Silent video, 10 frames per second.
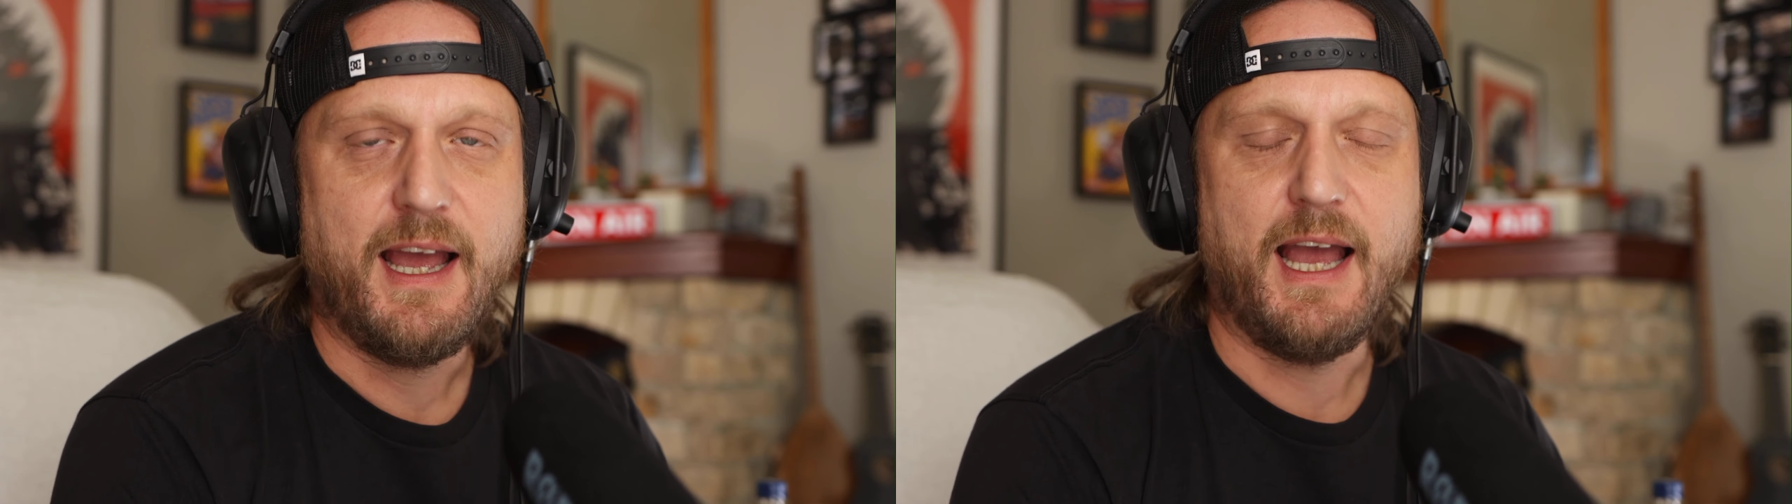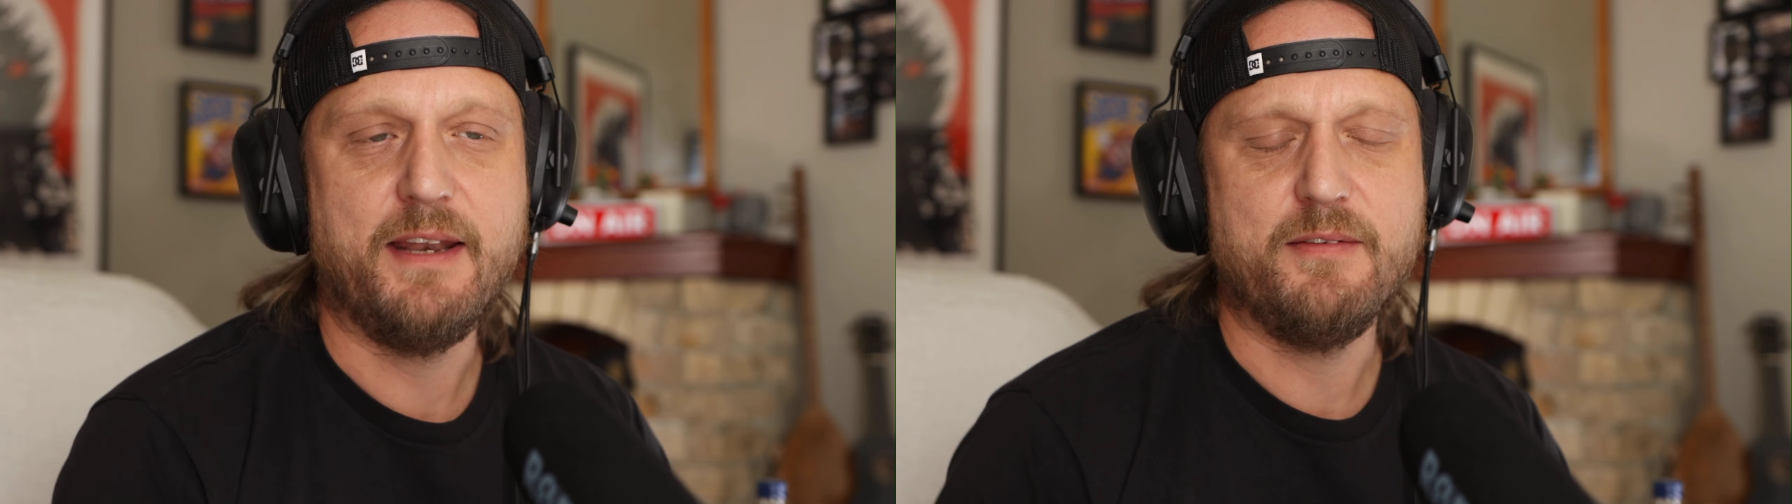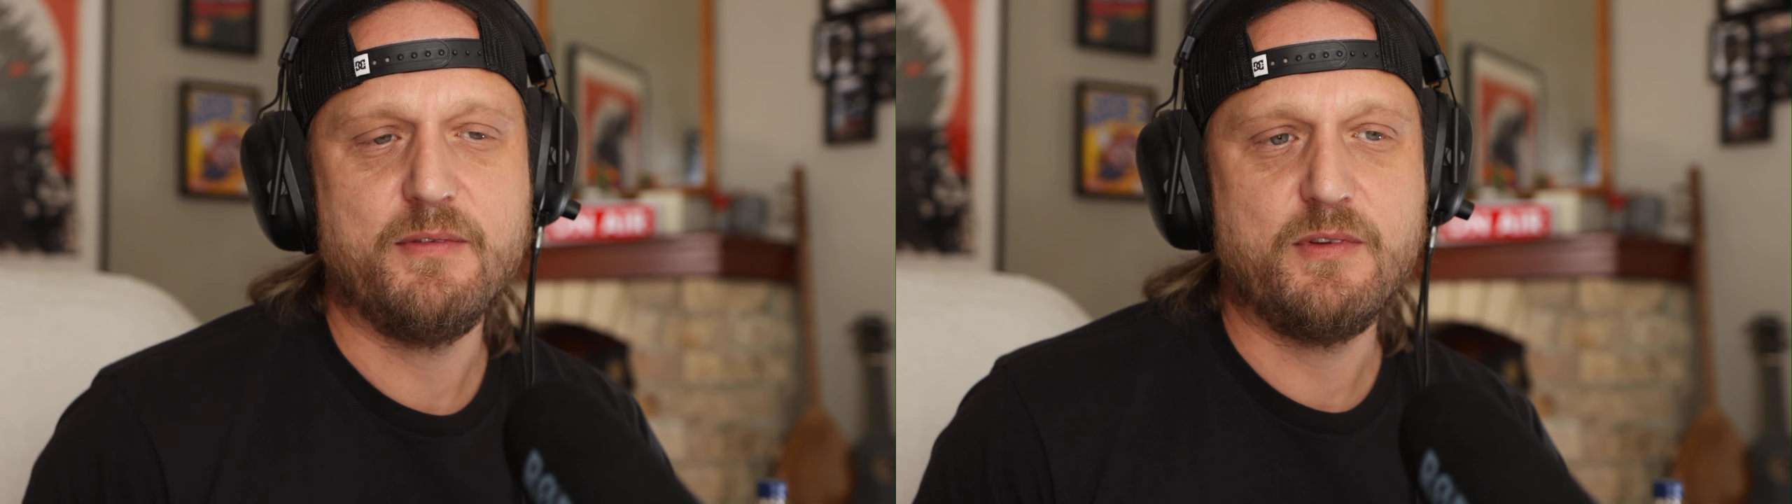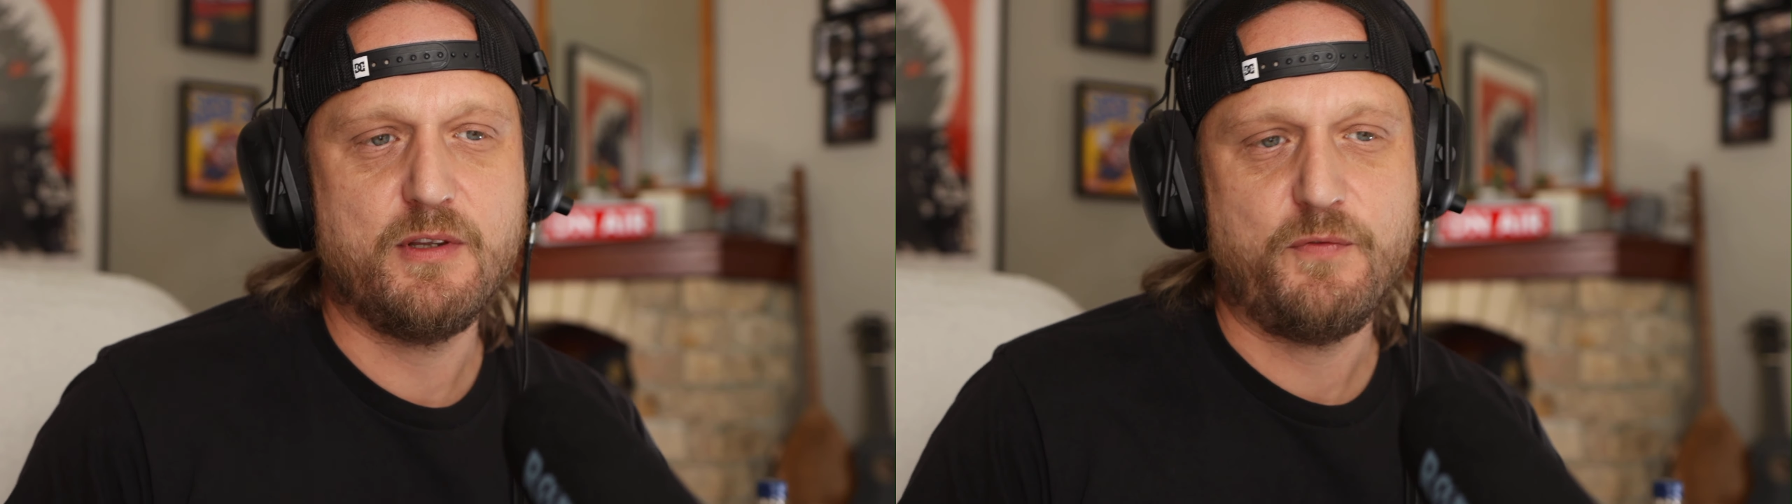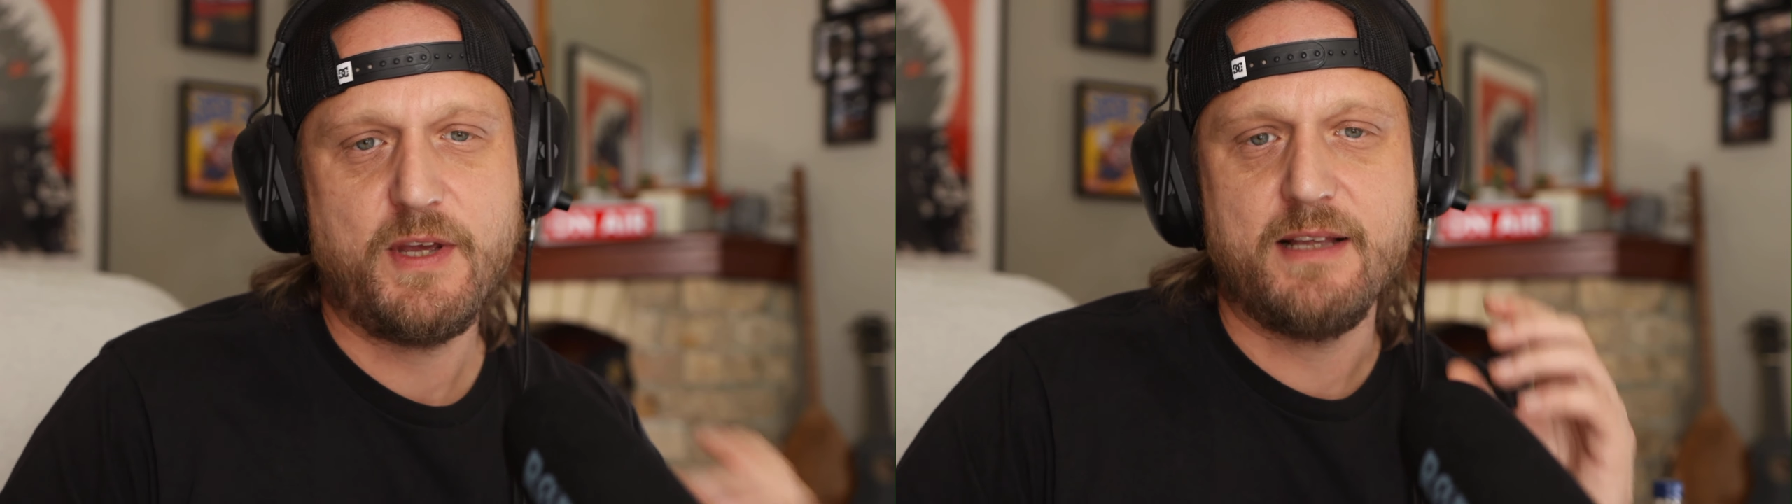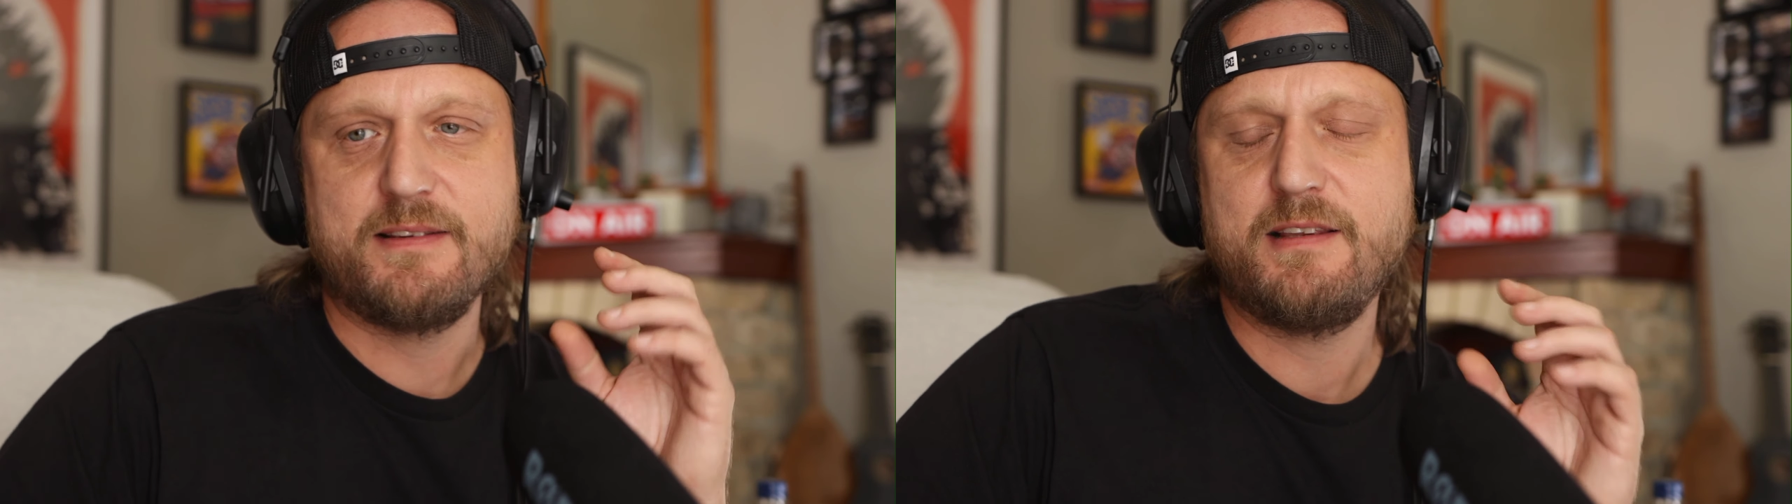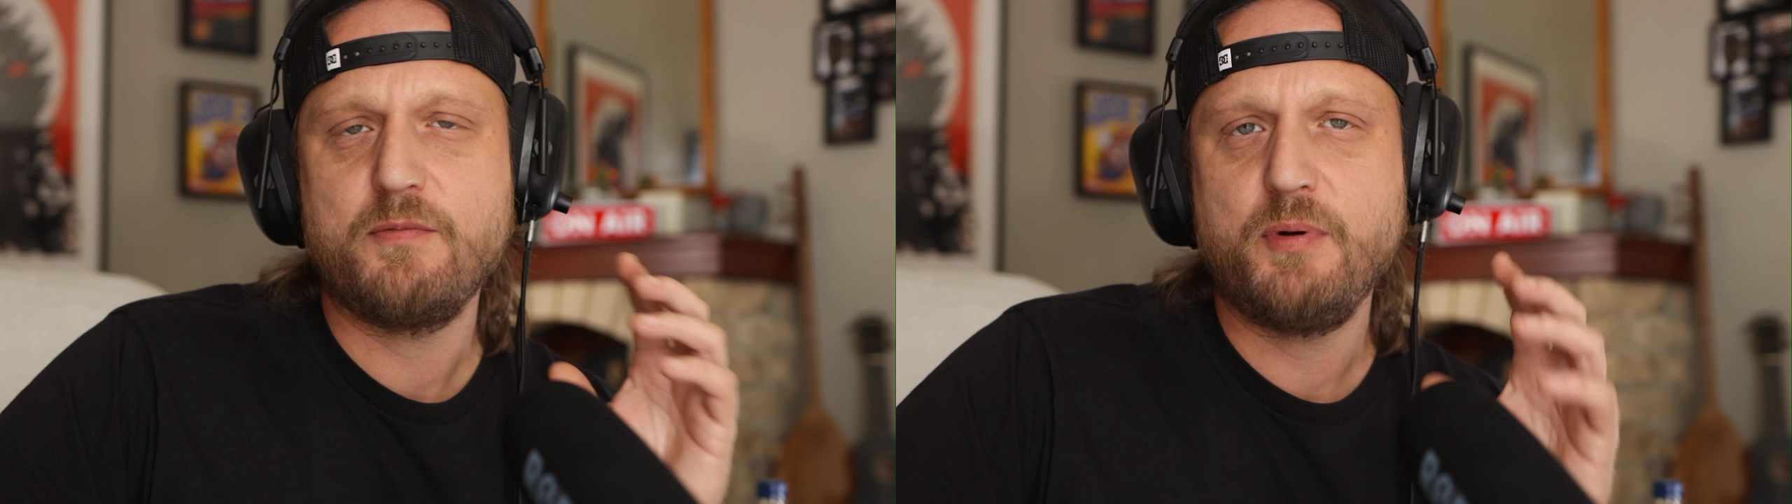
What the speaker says: And the thing is, this is